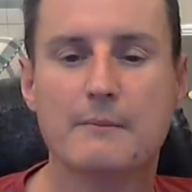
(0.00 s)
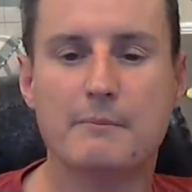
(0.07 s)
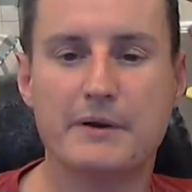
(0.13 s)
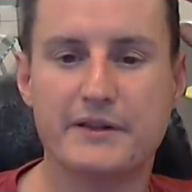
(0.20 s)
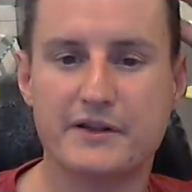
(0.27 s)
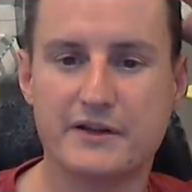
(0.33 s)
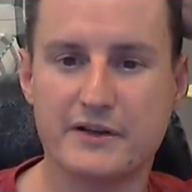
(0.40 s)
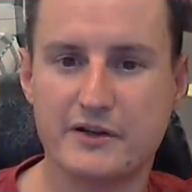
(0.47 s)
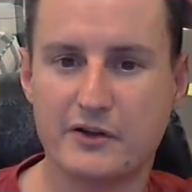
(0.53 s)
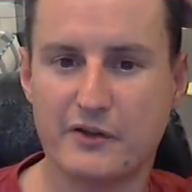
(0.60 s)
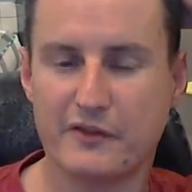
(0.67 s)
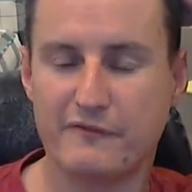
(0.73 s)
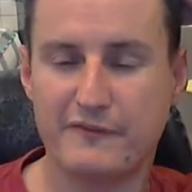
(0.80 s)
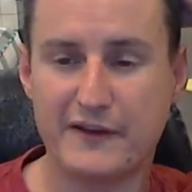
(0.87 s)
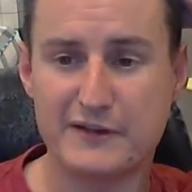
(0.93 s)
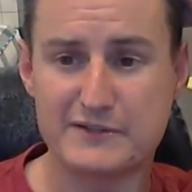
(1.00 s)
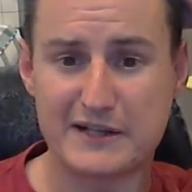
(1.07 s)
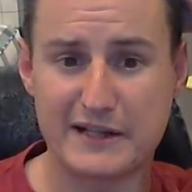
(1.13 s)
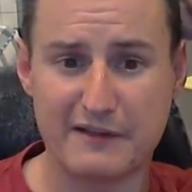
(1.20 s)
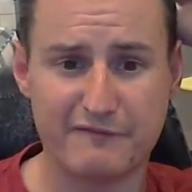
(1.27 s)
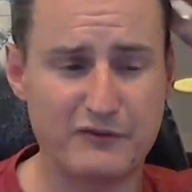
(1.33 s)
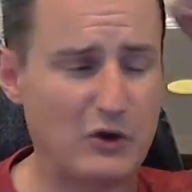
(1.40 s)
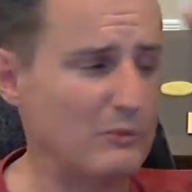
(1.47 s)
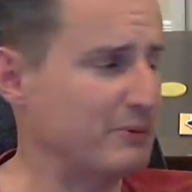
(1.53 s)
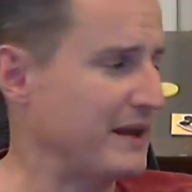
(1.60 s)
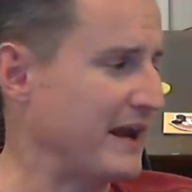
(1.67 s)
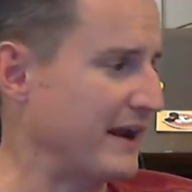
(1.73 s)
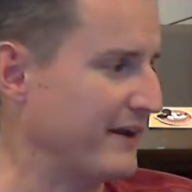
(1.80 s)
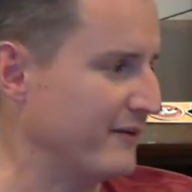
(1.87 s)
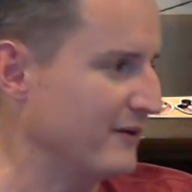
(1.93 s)
But the videos like that foam
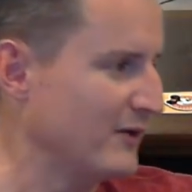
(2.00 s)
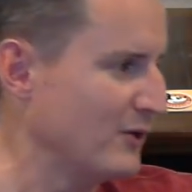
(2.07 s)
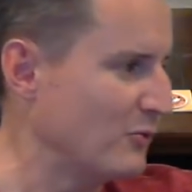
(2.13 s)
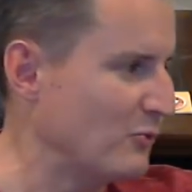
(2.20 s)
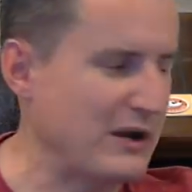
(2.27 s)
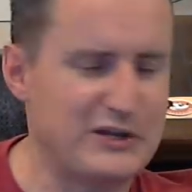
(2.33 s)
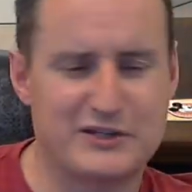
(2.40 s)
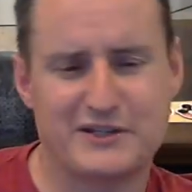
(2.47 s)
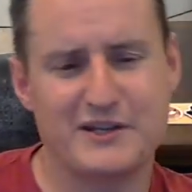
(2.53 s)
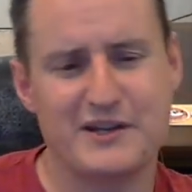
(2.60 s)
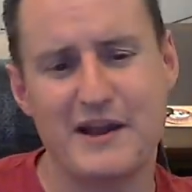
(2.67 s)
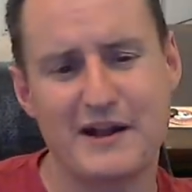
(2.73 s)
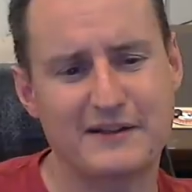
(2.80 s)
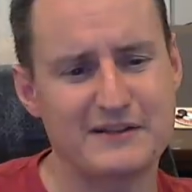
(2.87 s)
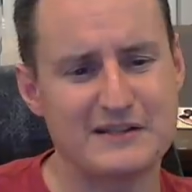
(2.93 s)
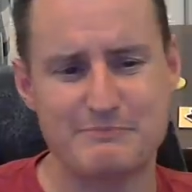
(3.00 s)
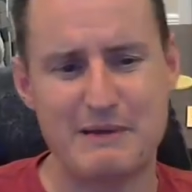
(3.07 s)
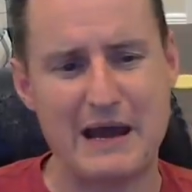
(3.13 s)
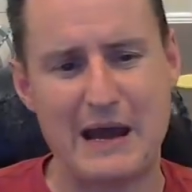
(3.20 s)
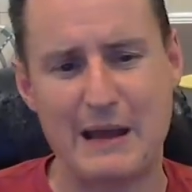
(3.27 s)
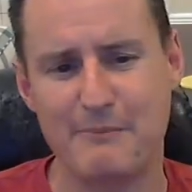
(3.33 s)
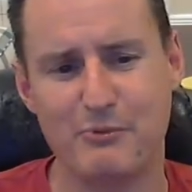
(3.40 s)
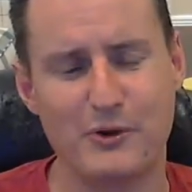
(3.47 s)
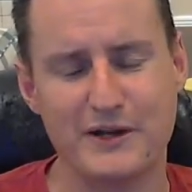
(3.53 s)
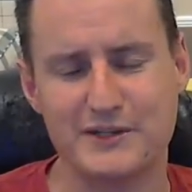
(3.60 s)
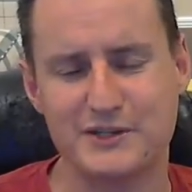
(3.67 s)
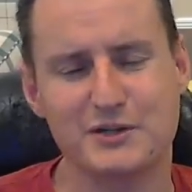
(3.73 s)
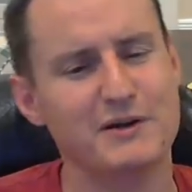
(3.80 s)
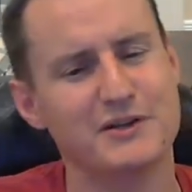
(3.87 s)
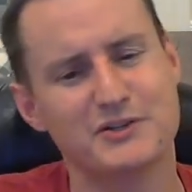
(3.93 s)
cannon, where I just connect this bad boy
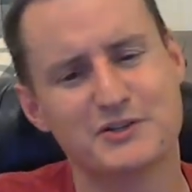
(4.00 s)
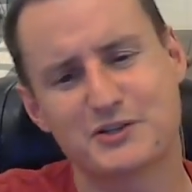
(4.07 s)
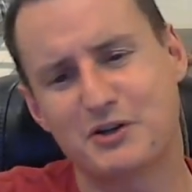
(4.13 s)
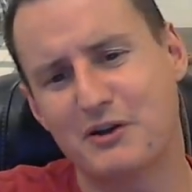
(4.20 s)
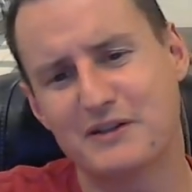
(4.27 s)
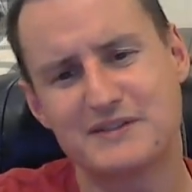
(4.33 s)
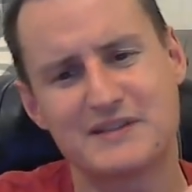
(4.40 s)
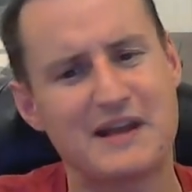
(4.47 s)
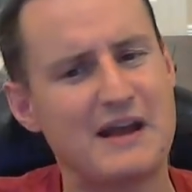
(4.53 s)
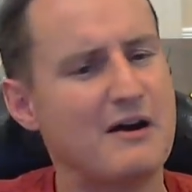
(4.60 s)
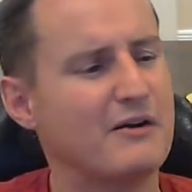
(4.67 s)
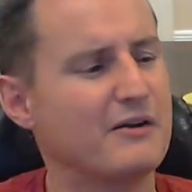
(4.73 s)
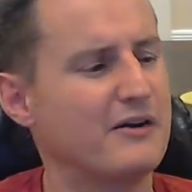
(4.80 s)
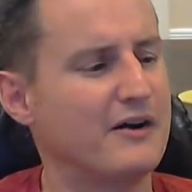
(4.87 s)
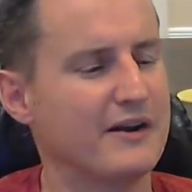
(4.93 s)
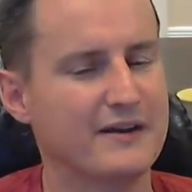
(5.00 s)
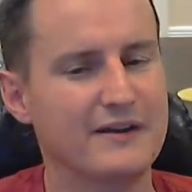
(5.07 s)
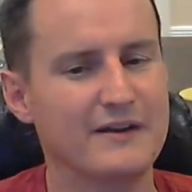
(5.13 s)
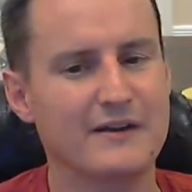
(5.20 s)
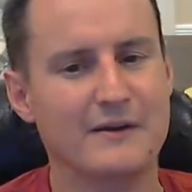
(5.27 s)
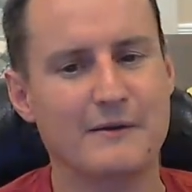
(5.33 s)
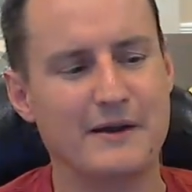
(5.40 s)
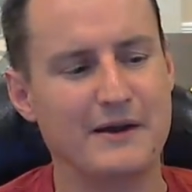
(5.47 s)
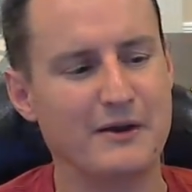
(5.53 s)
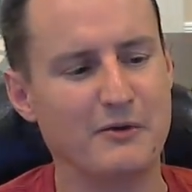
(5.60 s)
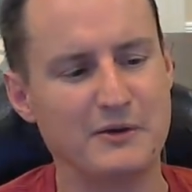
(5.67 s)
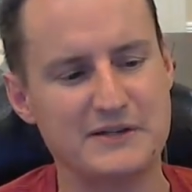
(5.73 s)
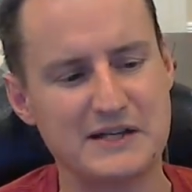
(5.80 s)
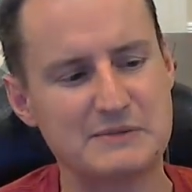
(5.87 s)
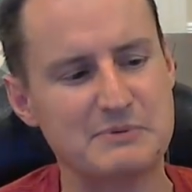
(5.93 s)
to it and just go to town on it, and it
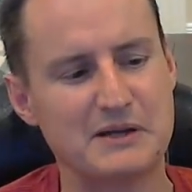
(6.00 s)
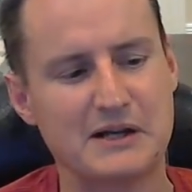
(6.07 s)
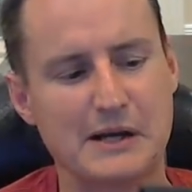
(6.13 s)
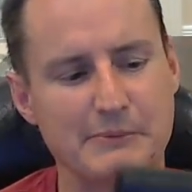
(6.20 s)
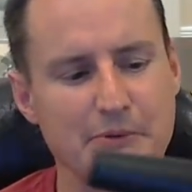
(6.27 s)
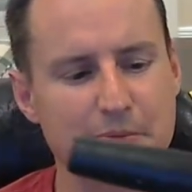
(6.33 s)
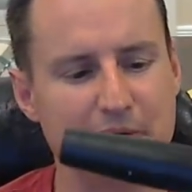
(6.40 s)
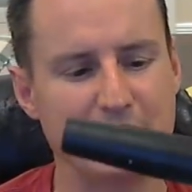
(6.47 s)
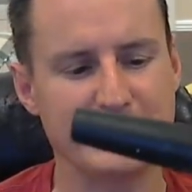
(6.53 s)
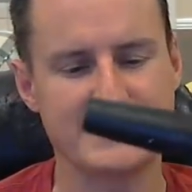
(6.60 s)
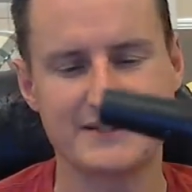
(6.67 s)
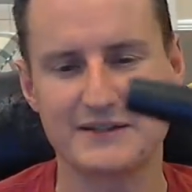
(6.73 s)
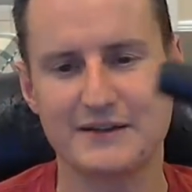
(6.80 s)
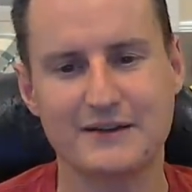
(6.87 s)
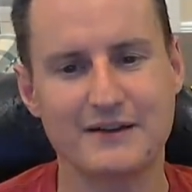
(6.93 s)
only takes me a couple minutes.